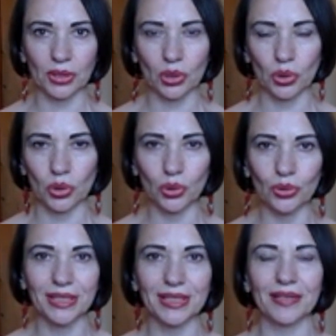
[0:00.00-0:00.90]
So you
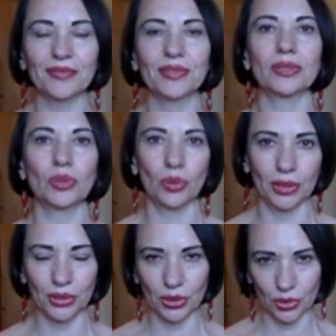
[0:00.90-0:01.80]
already have this
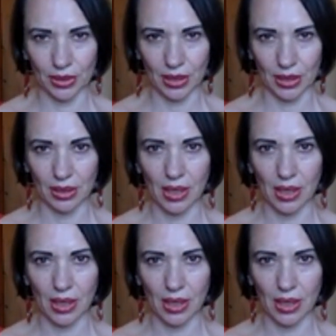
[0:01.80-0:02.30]
knowledge to start.